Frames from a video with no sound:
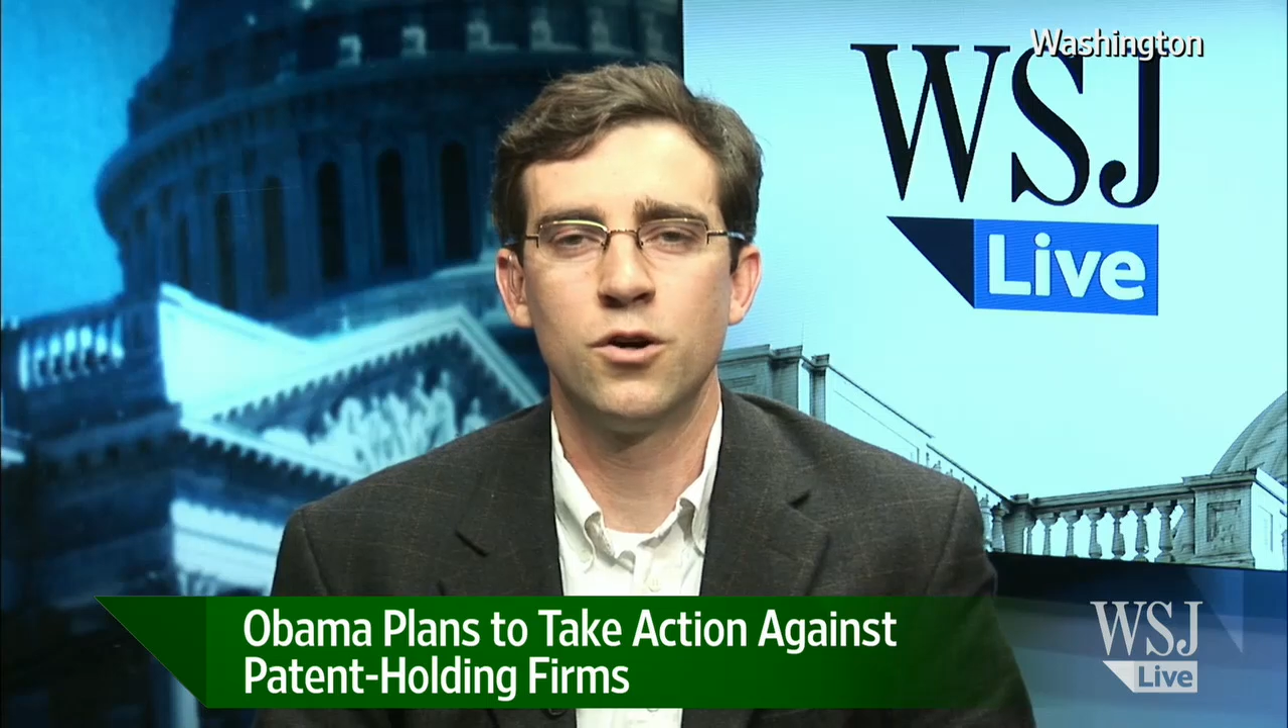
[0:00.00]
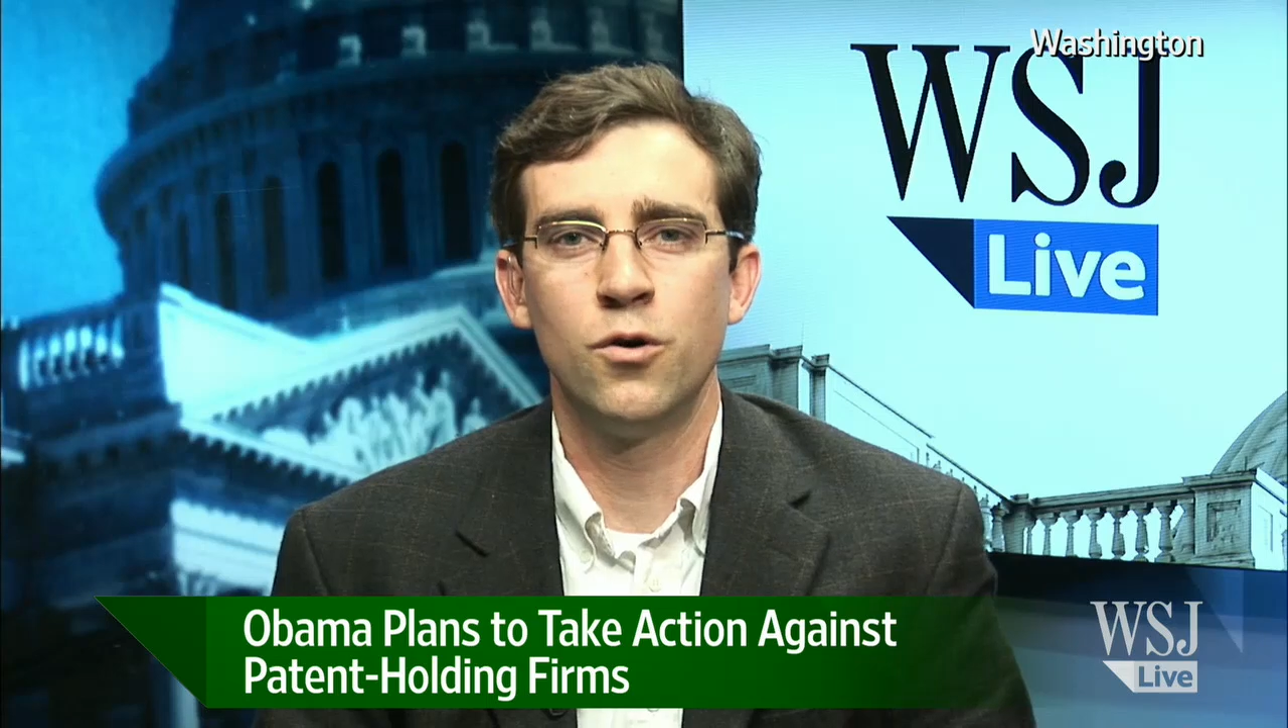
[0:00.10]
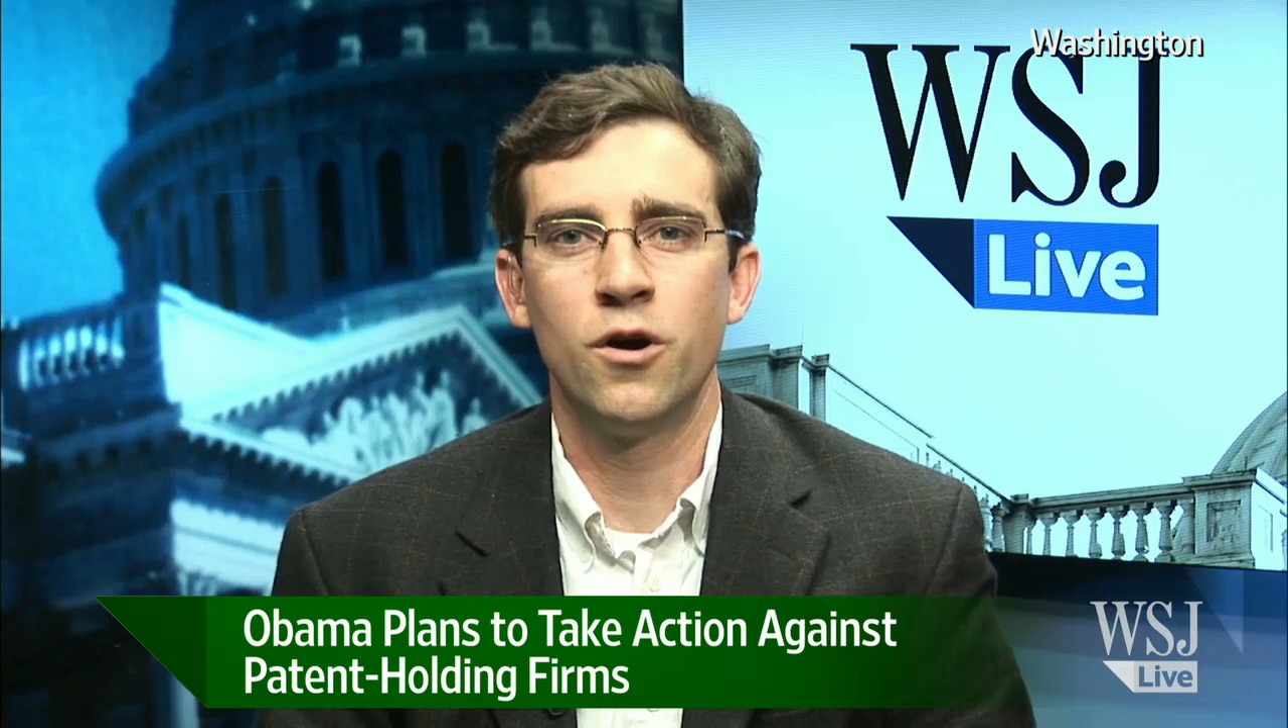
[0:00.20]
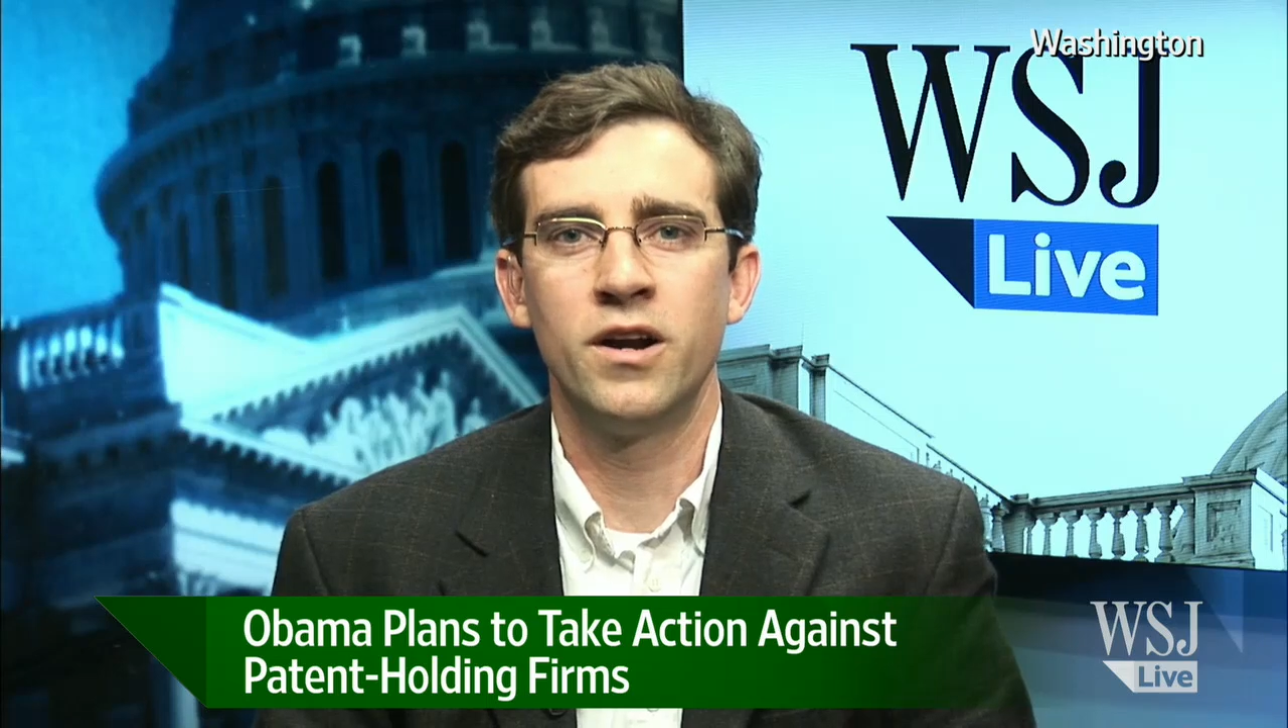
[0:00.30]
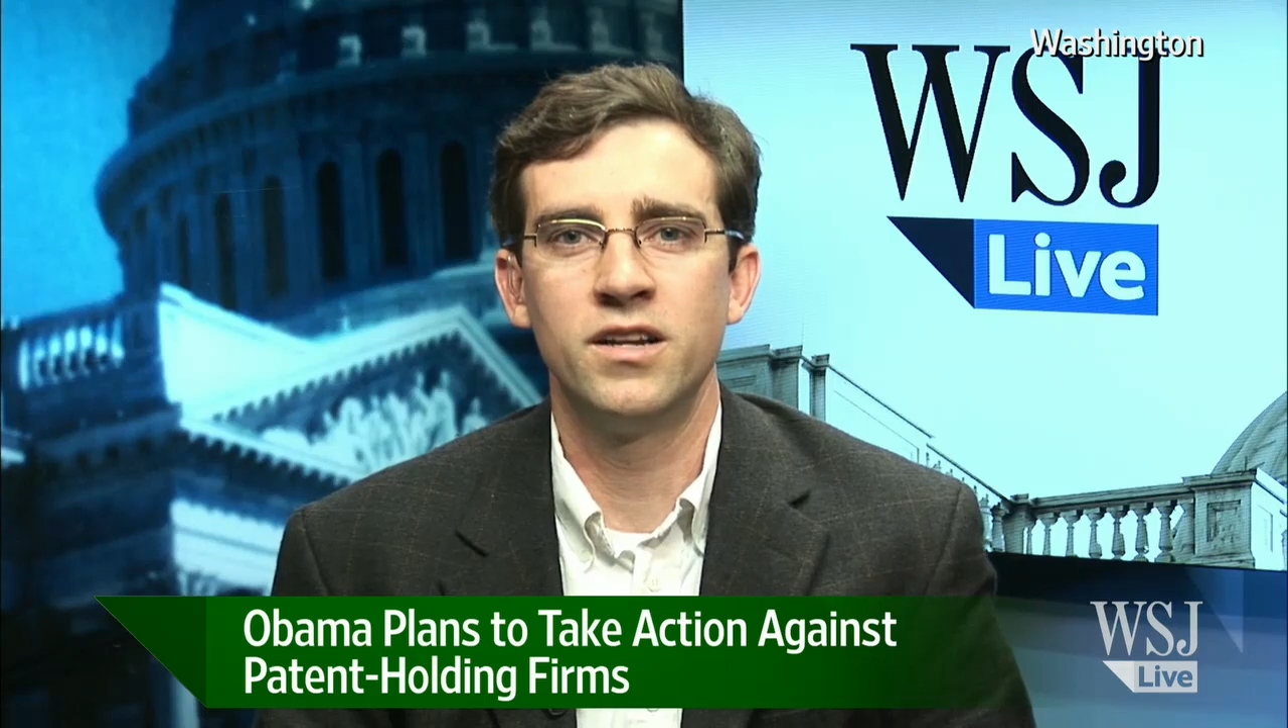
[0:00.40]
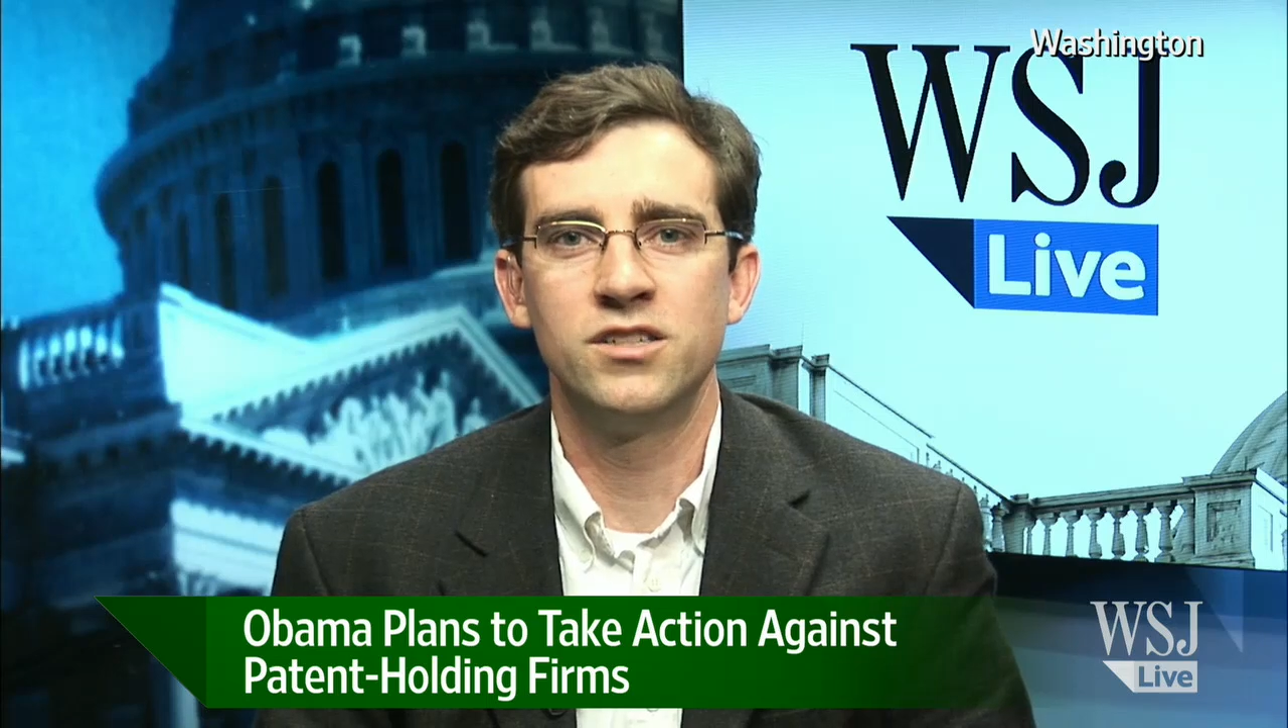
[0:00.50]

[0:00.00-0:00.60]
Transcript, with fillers: court and a